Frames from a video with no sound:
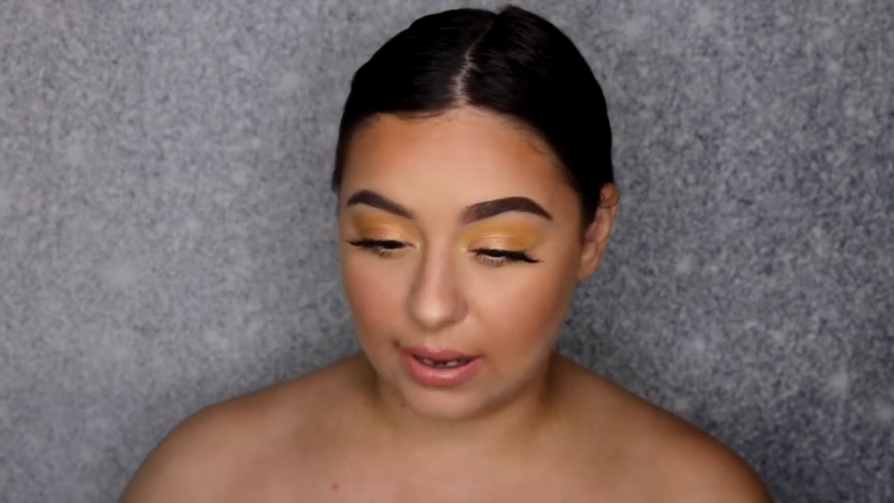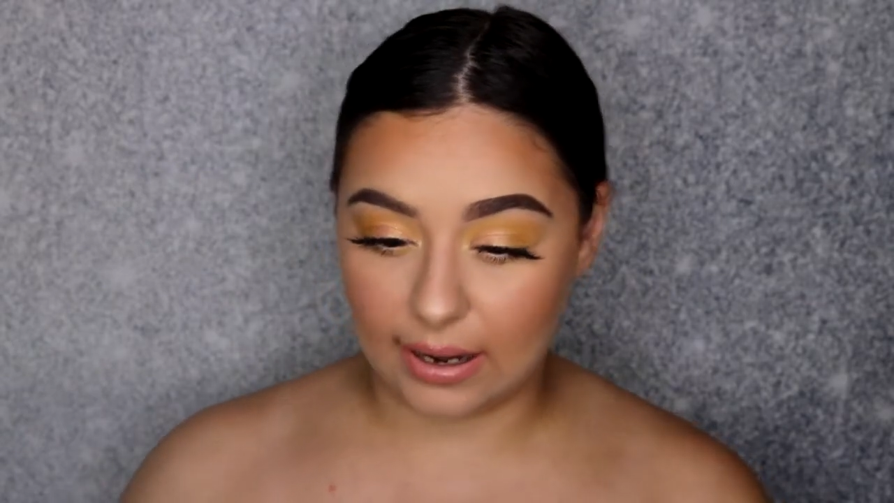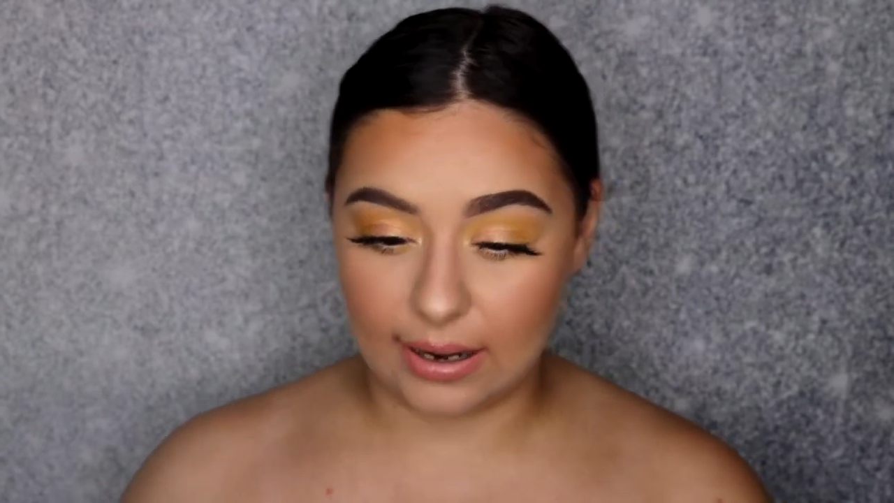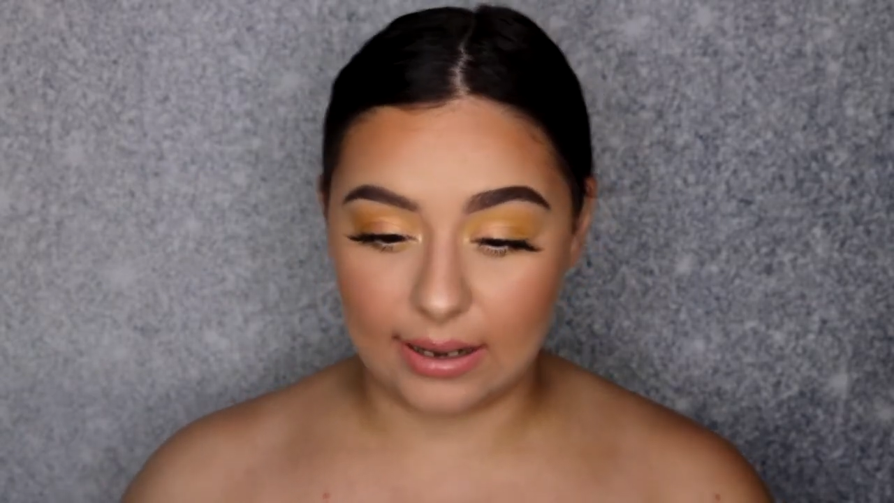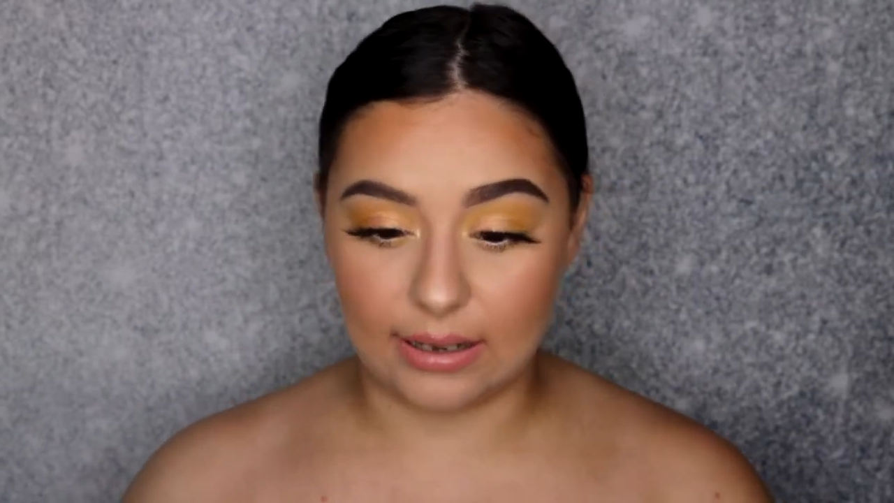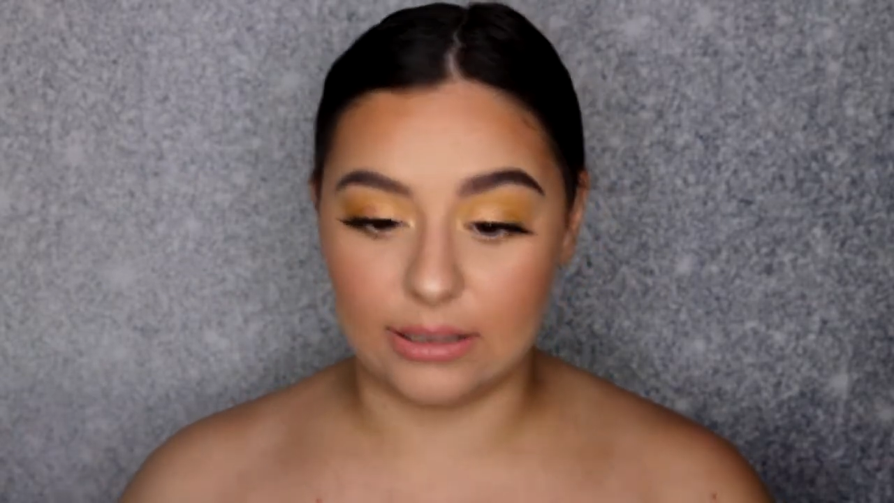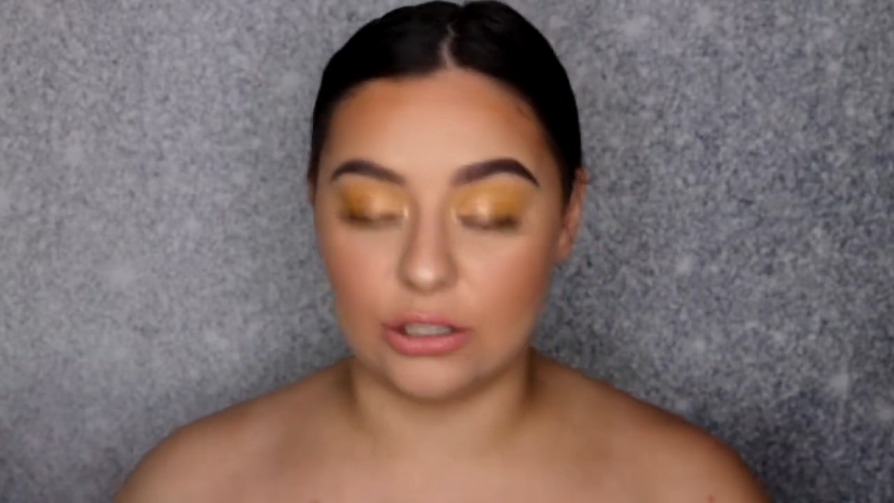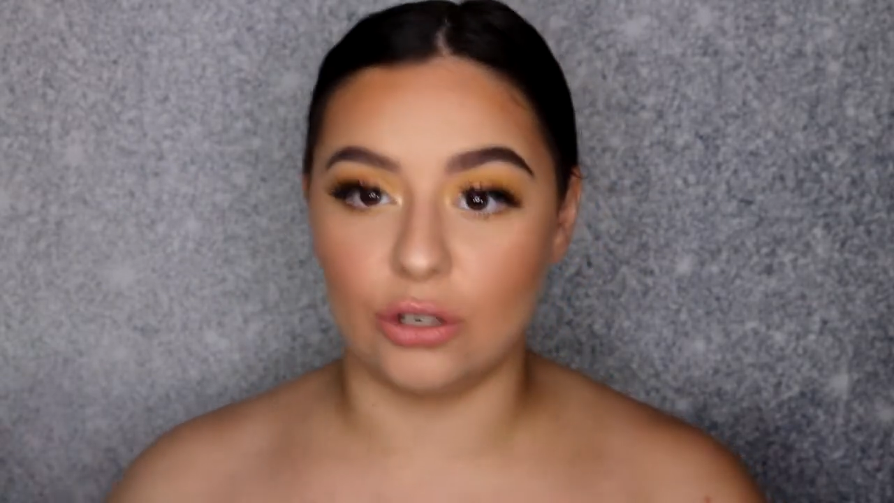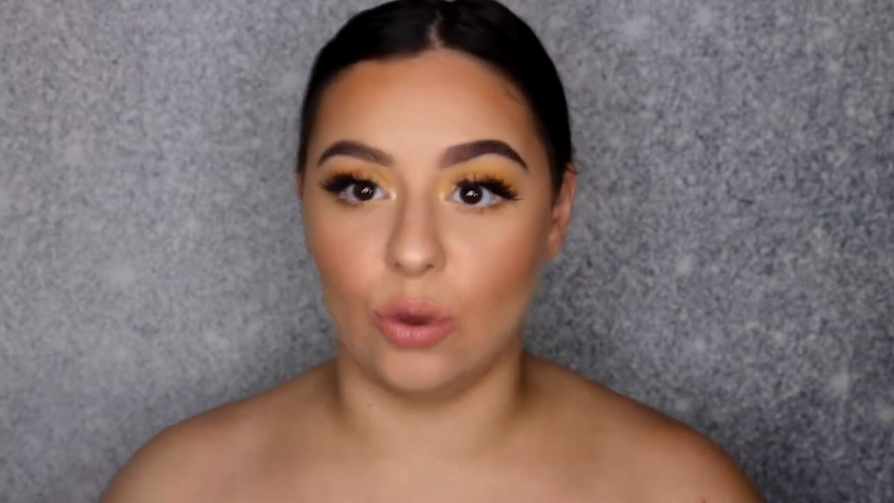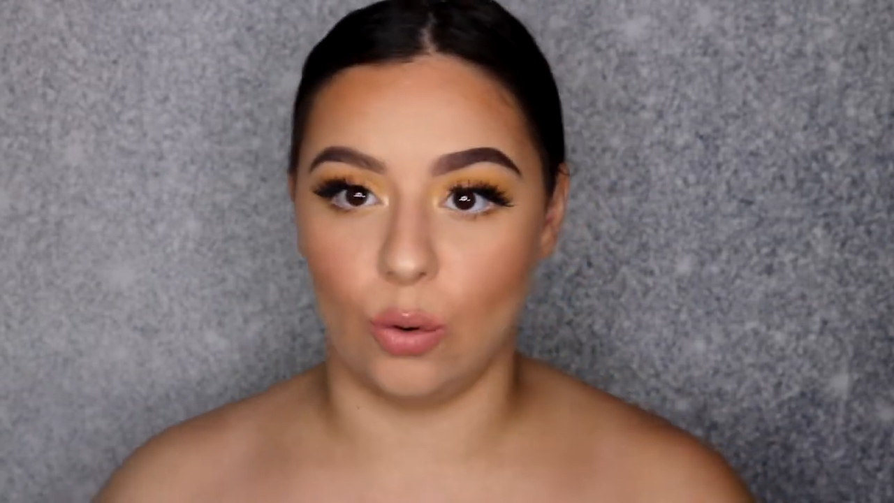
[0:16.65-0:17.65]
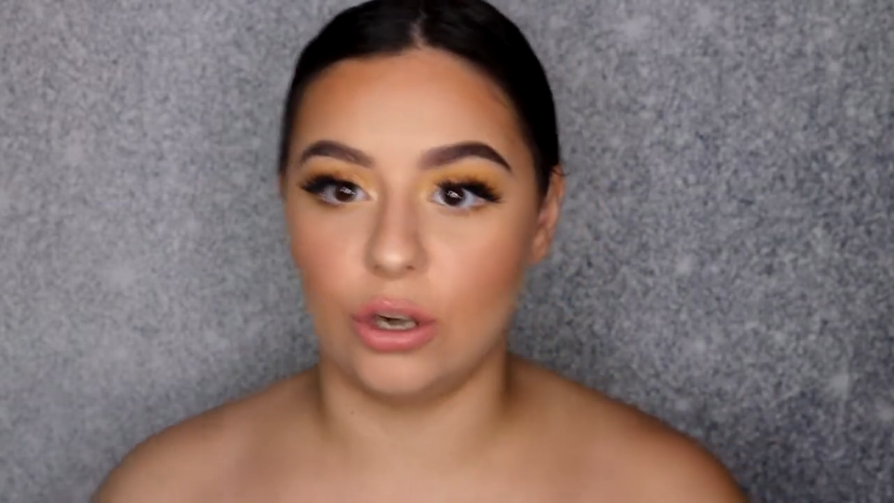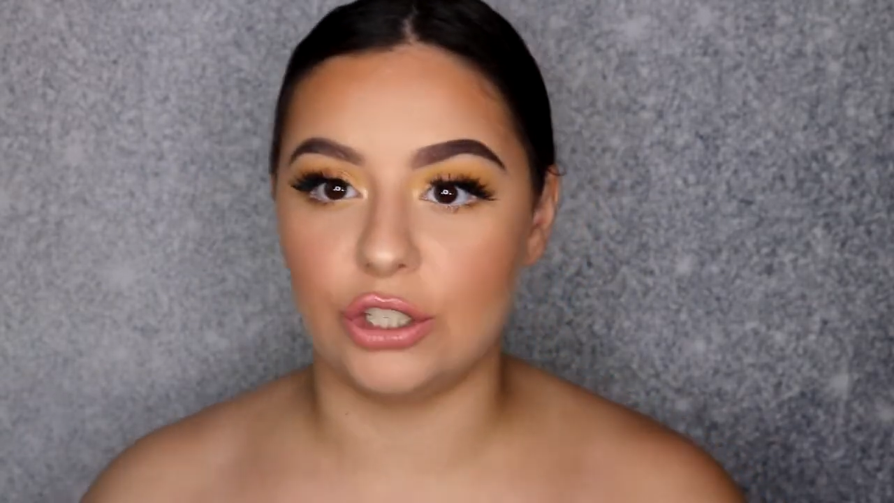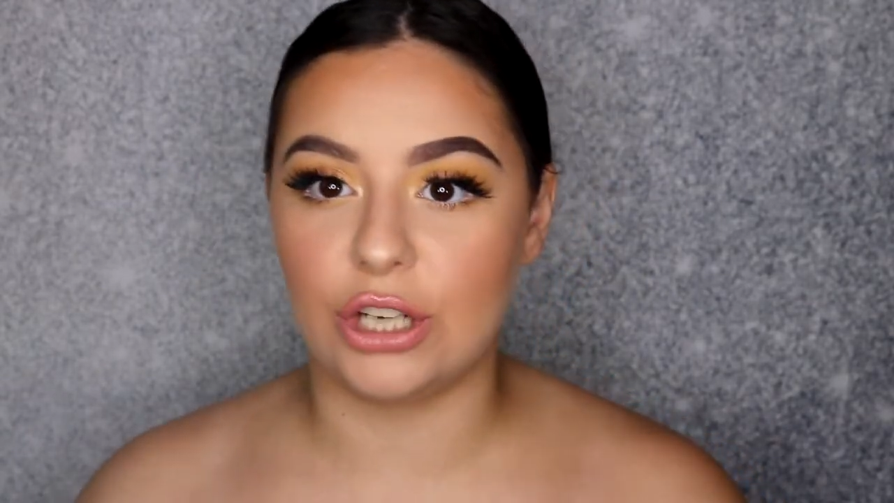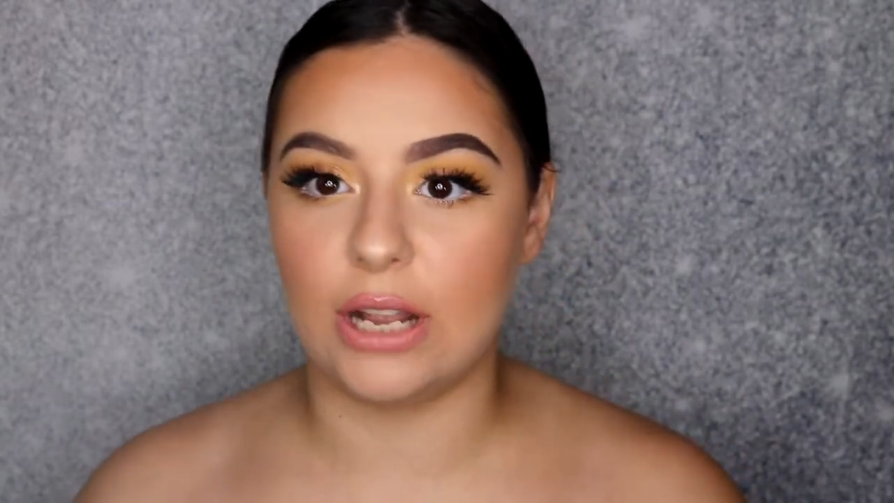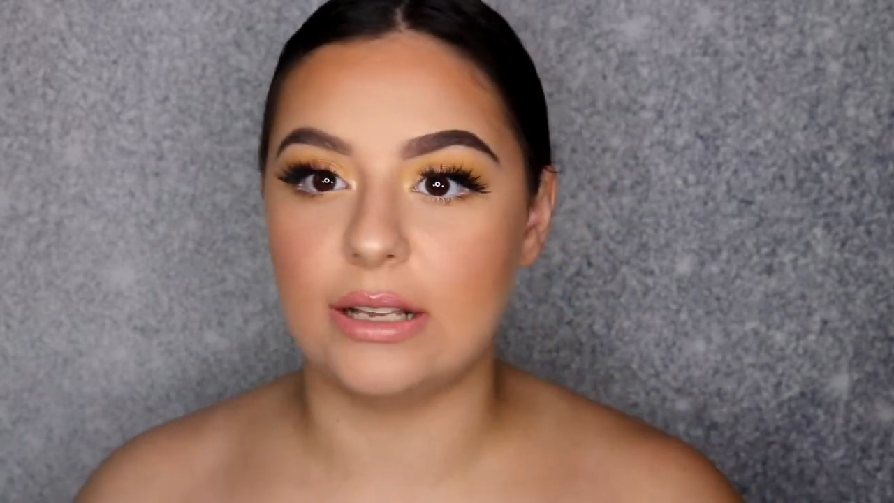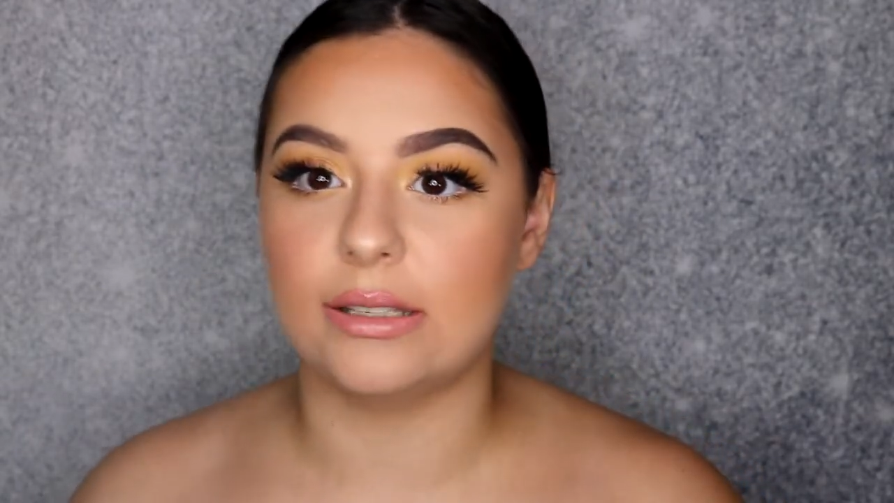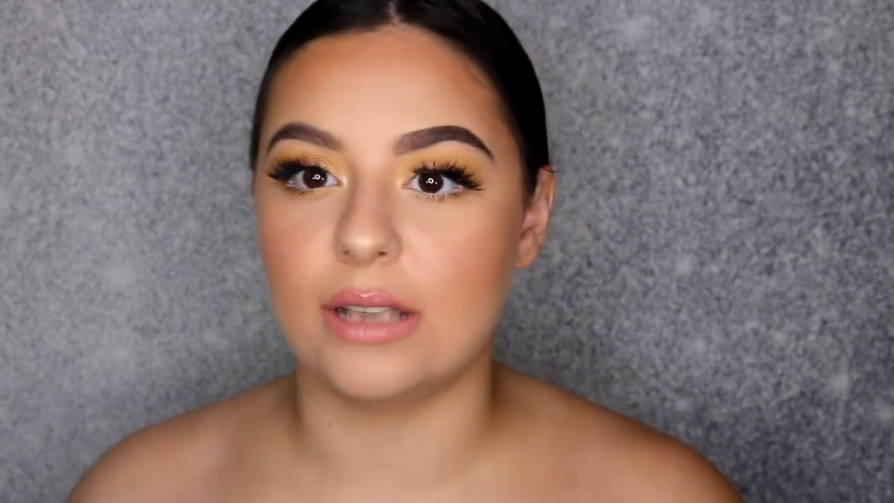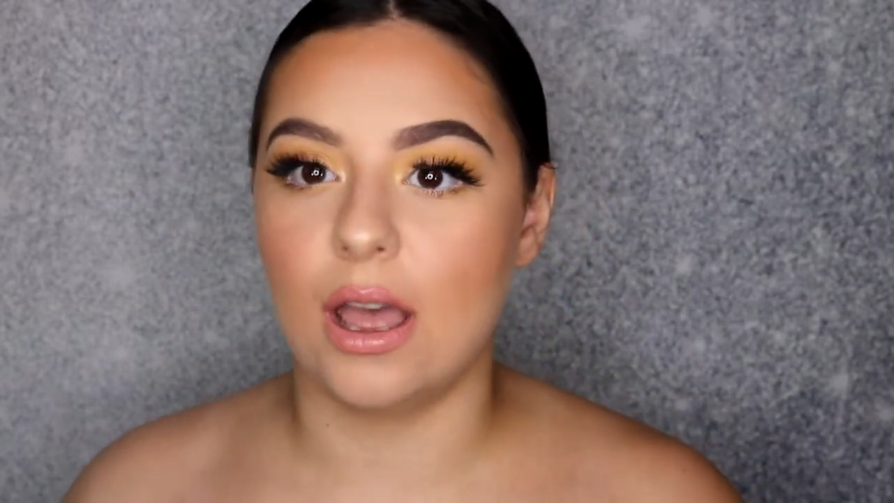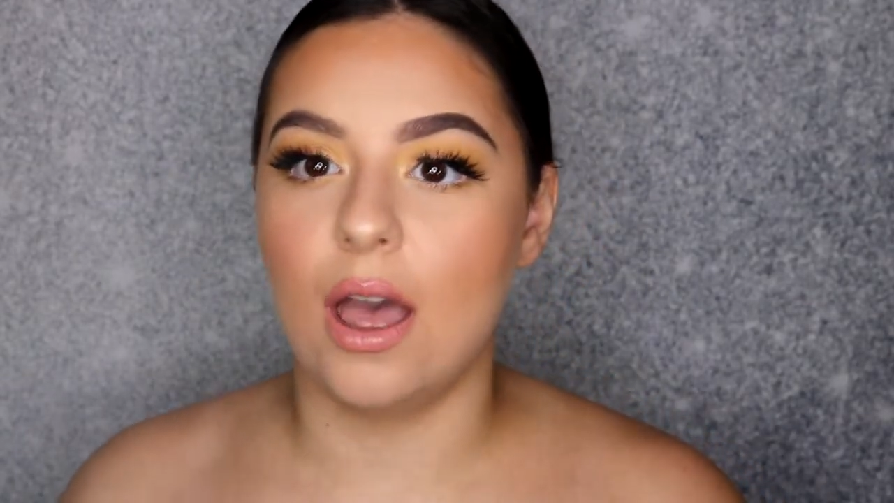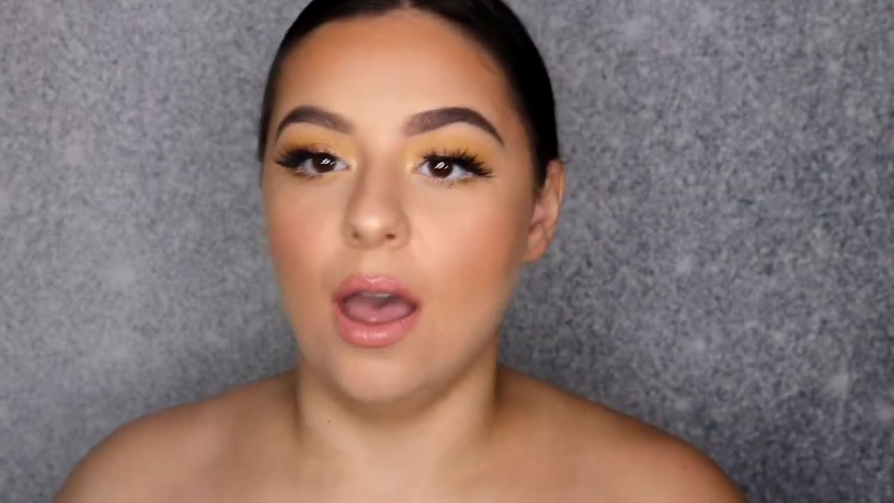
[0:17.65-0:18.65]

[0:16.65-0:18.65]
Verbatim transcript: It is gorgeous.